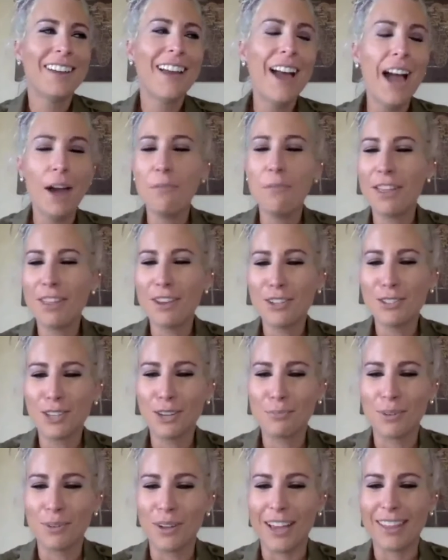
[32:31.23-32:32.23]
I'm one of those
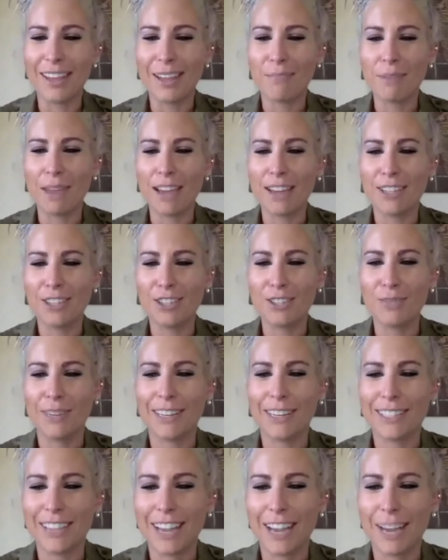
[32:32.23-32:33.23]
people. I like begged too
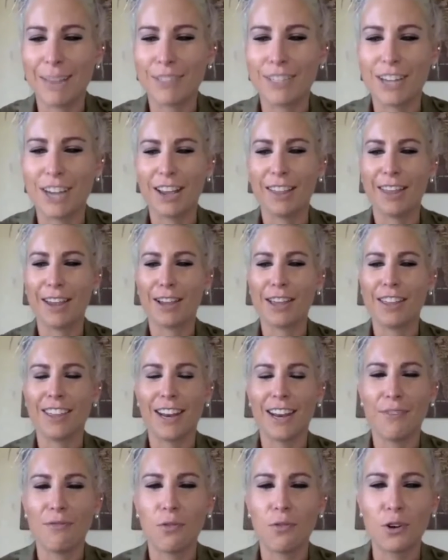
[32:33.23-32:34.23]
many times and now and then
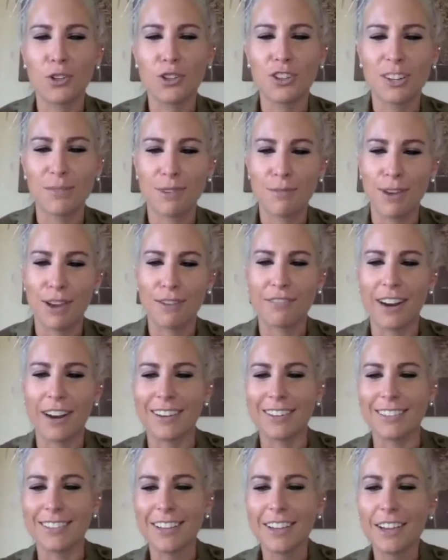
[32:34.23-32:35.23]
I forced her to be my
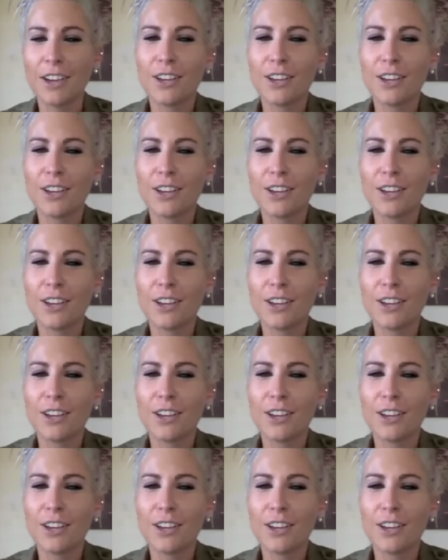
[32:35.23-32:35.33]
friend.